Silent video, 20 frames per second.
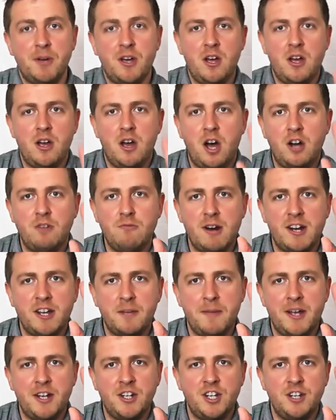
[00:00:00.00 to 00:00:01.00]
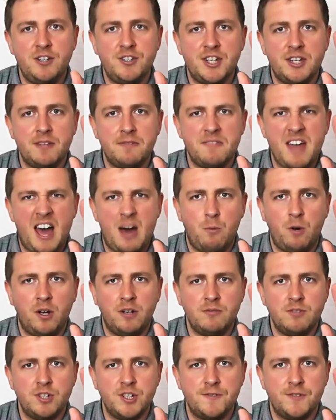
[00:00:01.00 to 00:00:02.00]
but I'd recommend using that
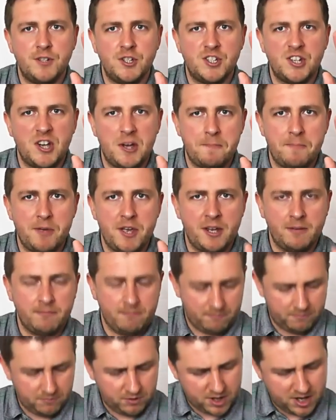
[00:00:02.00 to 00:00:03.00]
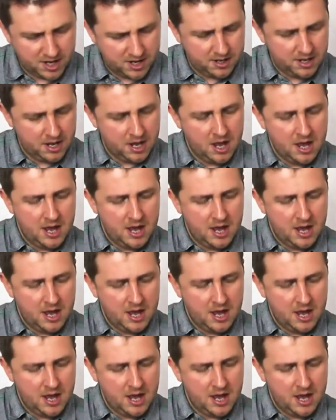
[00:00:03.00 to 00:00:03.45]
one just for the time being, okay?